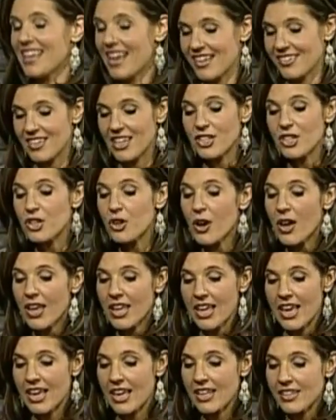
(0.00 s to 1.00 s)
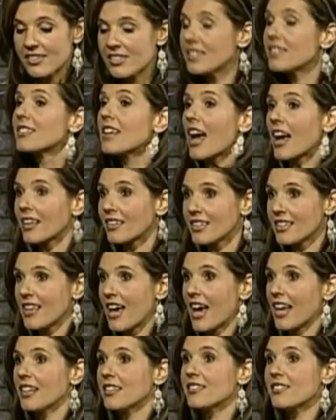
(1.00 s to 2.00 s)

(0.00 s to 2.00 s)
Yes, and you know, it's exactly that.